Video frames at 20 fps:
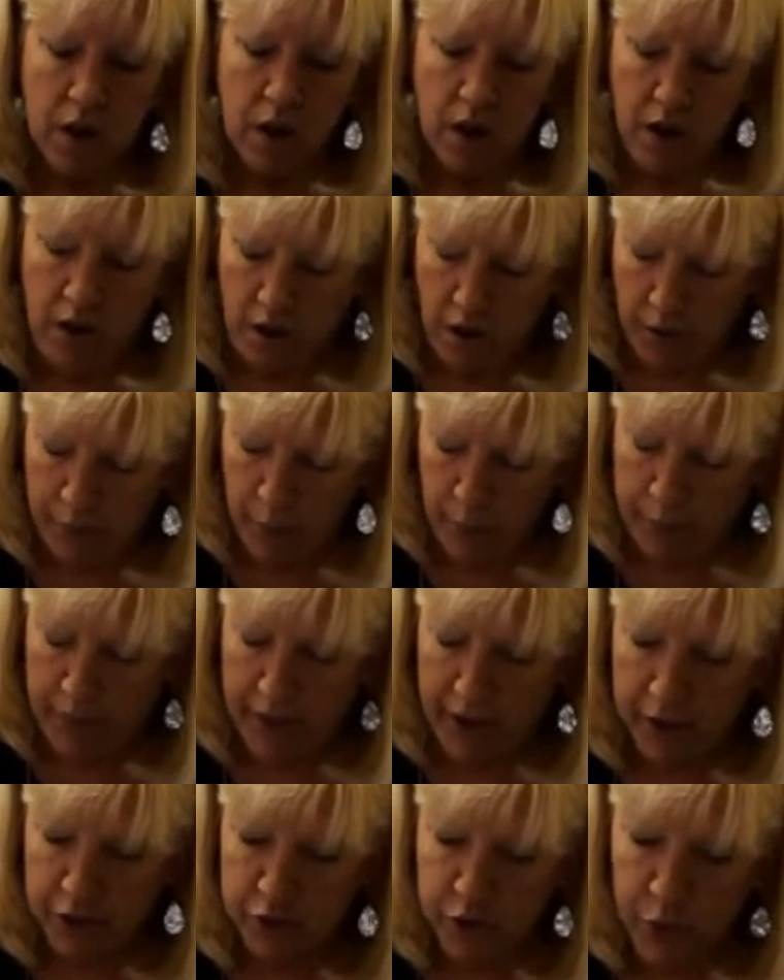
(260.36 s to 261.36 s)
On
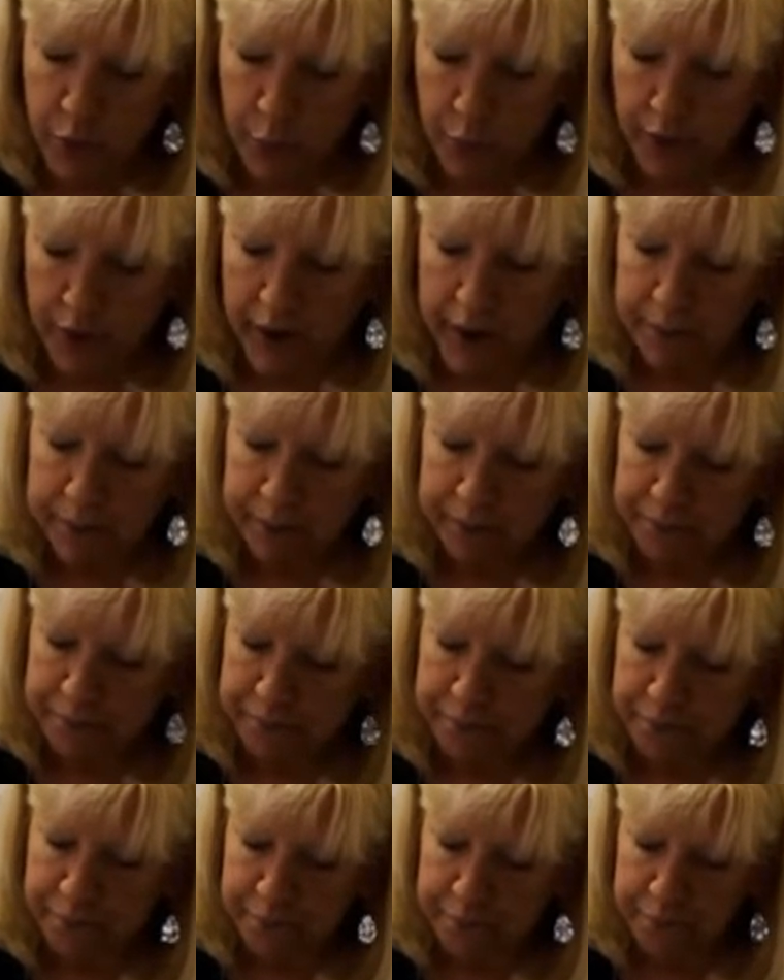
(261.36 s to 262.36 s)
page 3,
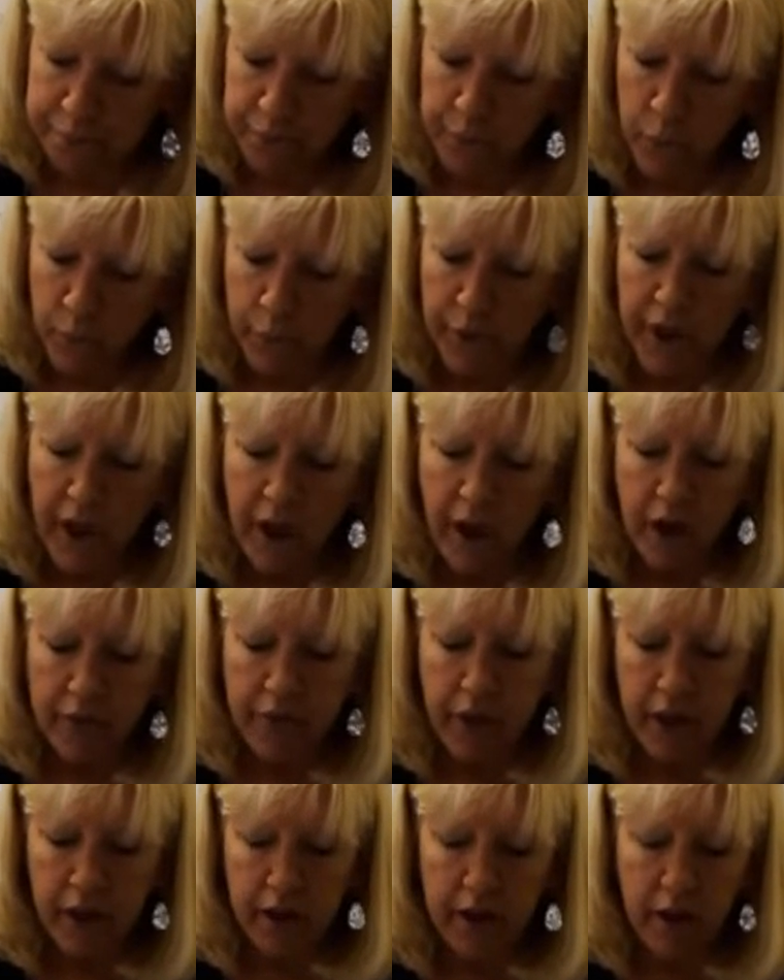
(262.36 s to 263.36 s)
we have
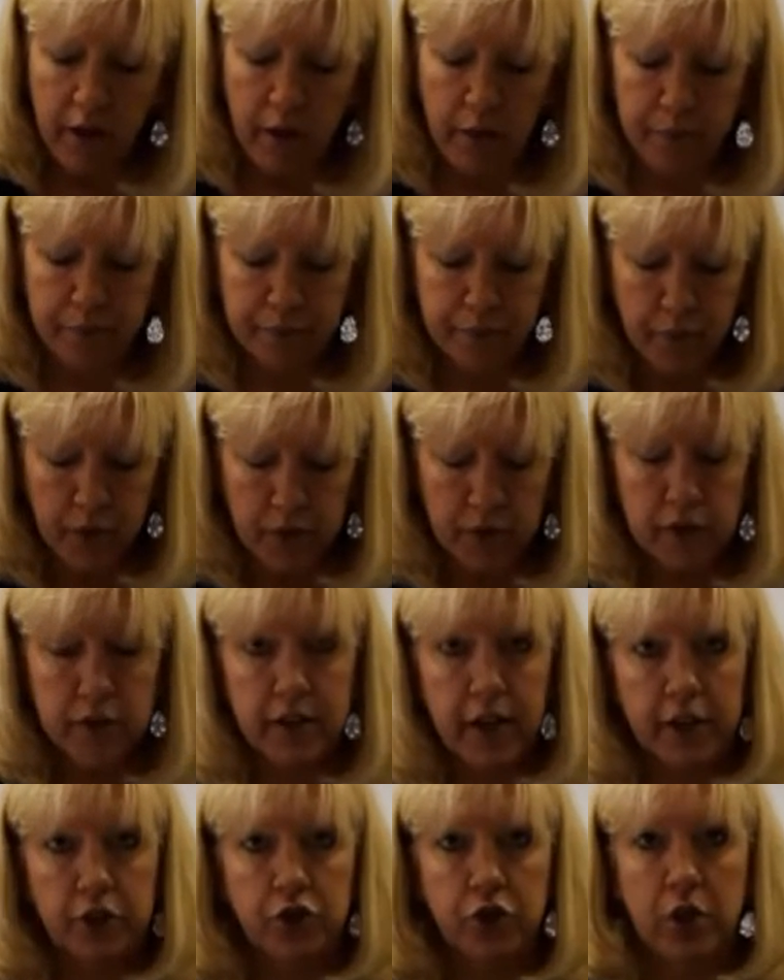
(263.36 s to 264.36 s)
a
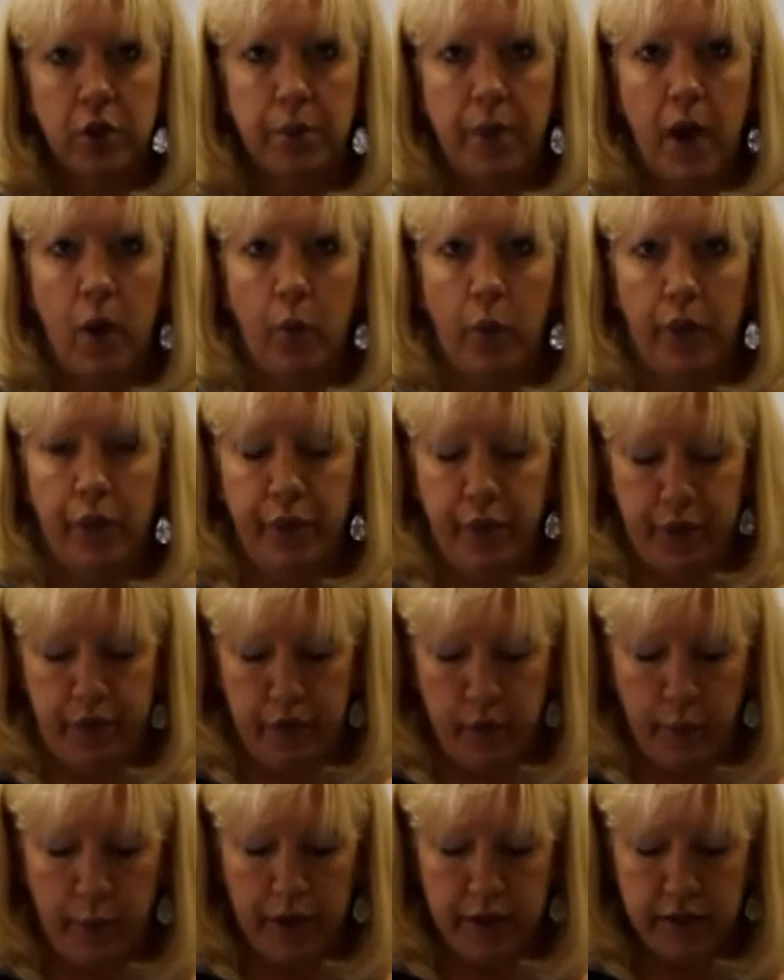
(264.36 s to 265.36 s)
section about 1/3 of the
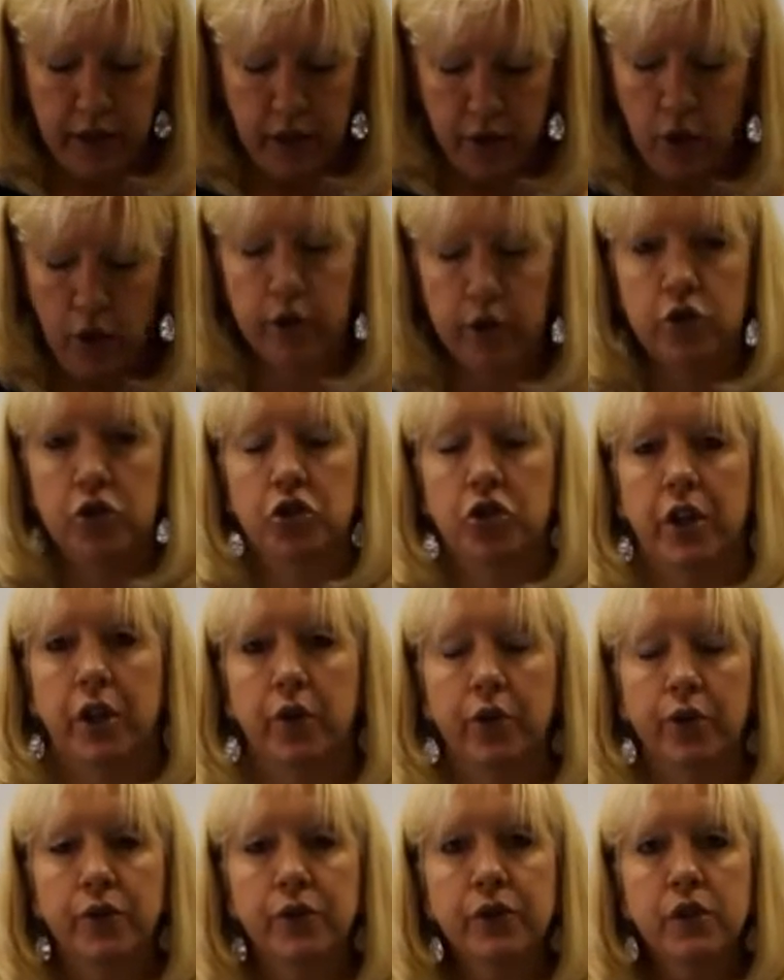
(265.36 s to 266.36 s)
way down called
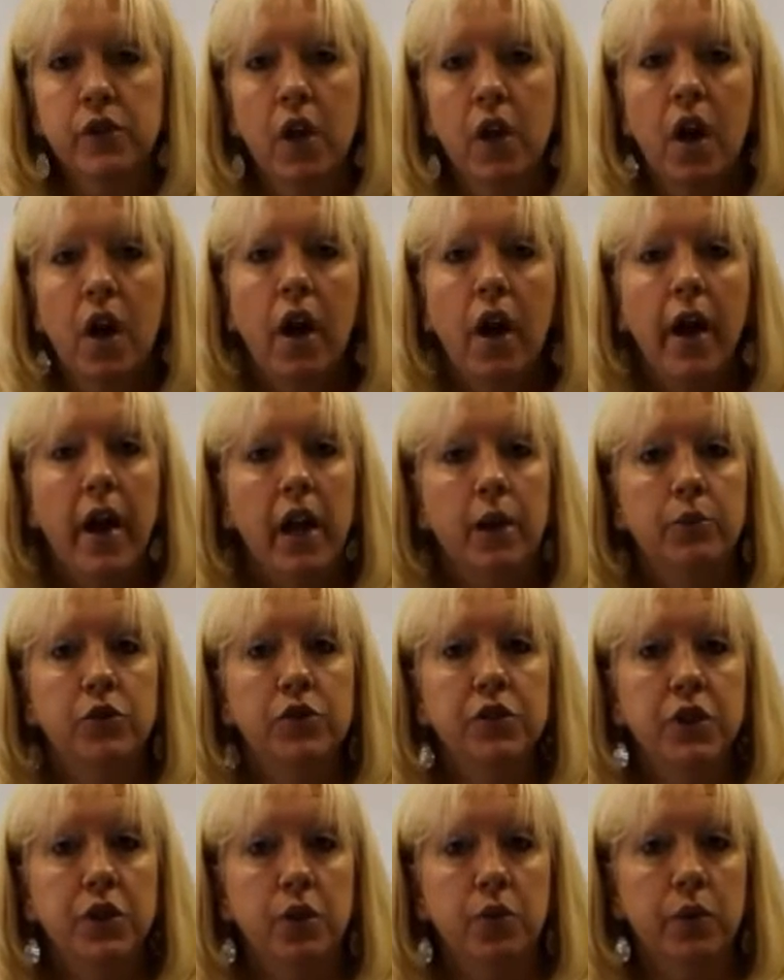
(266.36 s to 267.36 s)
Jingles, and I'm
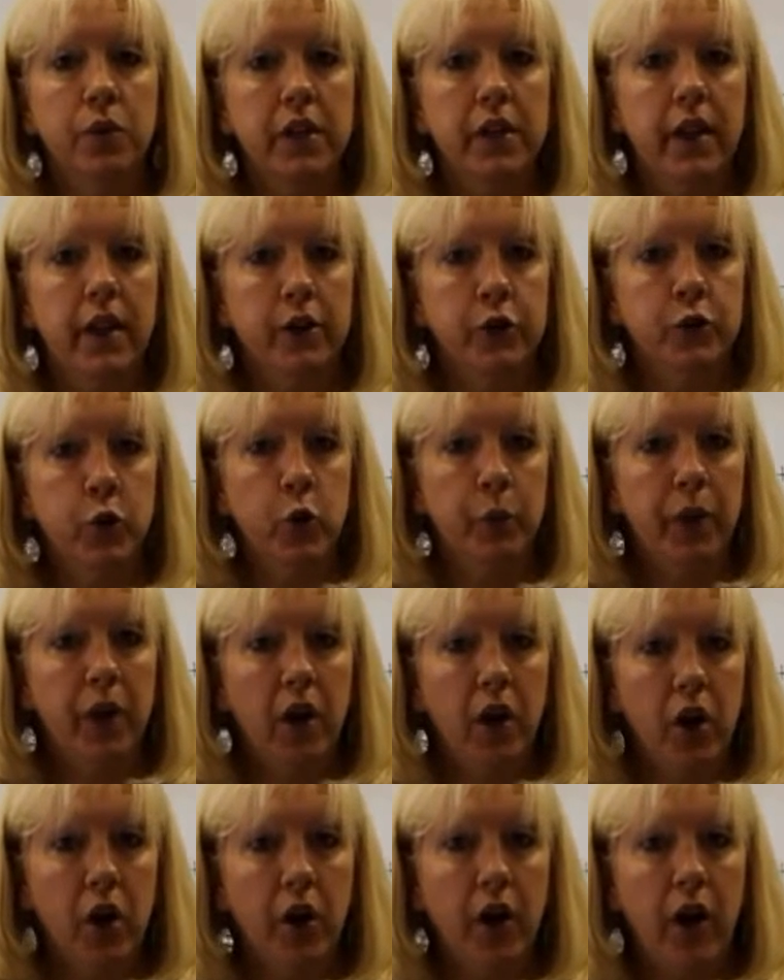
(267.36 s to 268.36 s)
just going to read that short
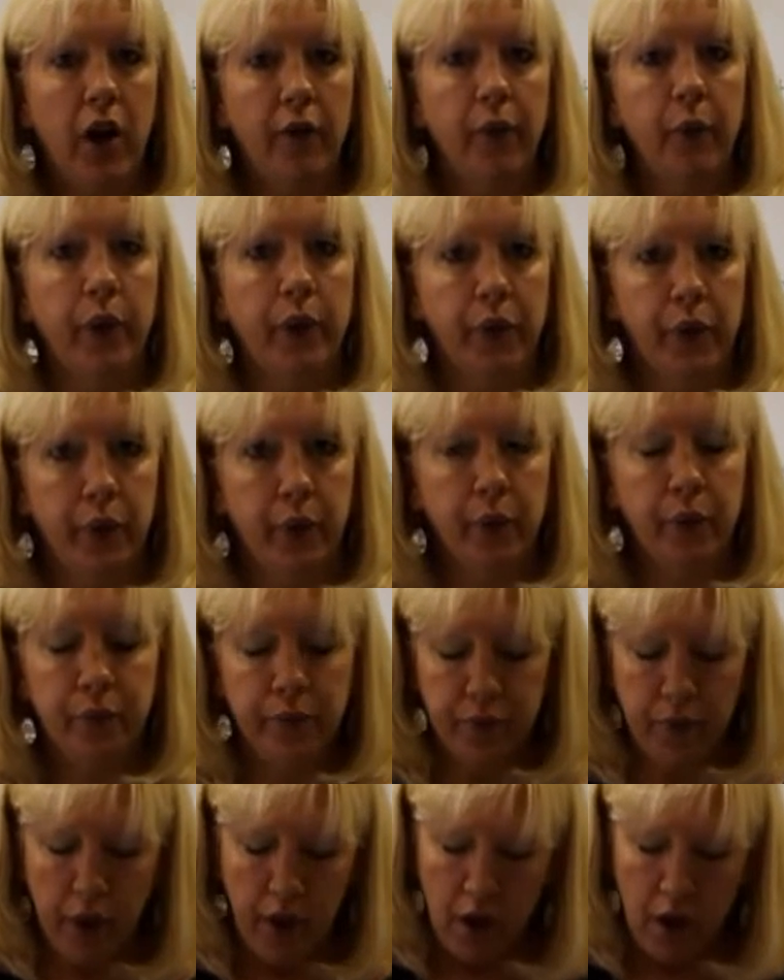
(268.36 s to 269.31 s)
paragraph with you.